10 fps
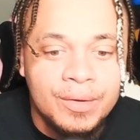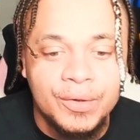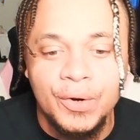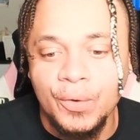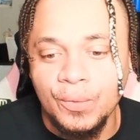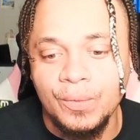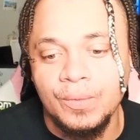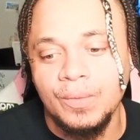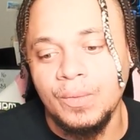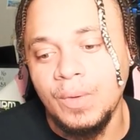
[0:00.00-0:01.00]
you know,
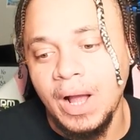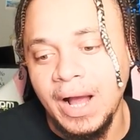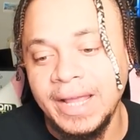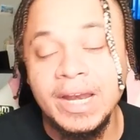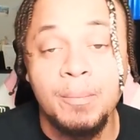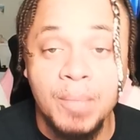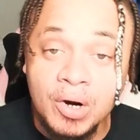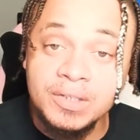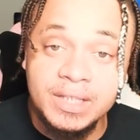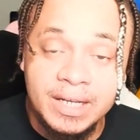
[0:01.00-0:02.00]
I get
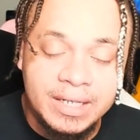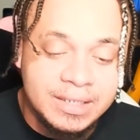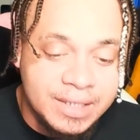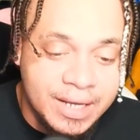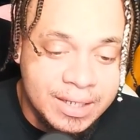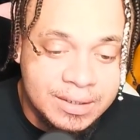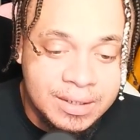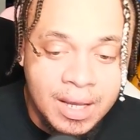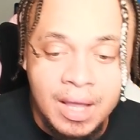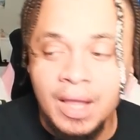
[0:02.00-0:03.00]
immersed in these things.